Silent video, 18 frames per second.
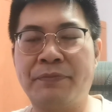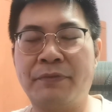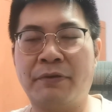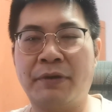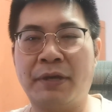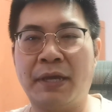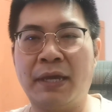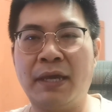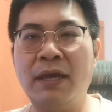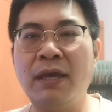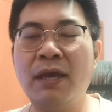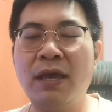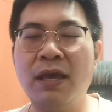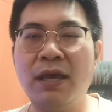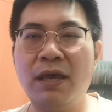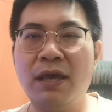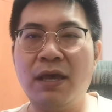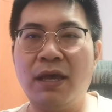Okay,
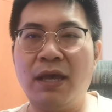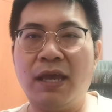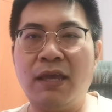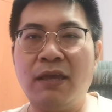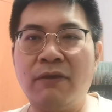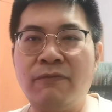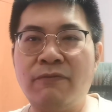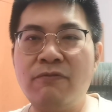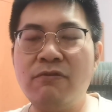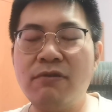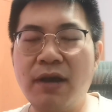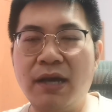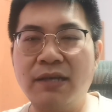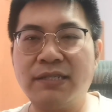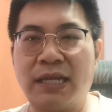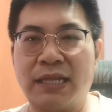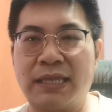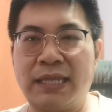if you
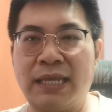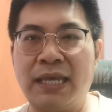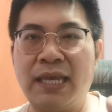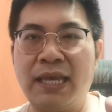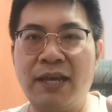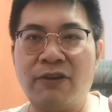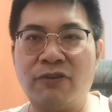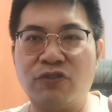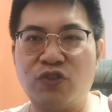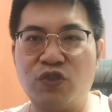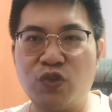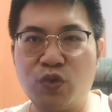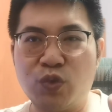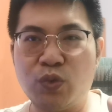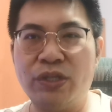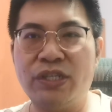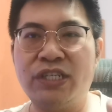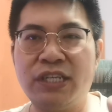guys are thinking of
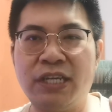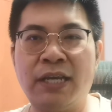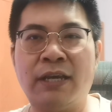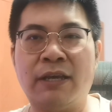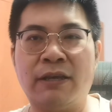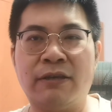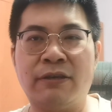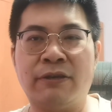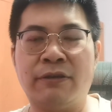switching,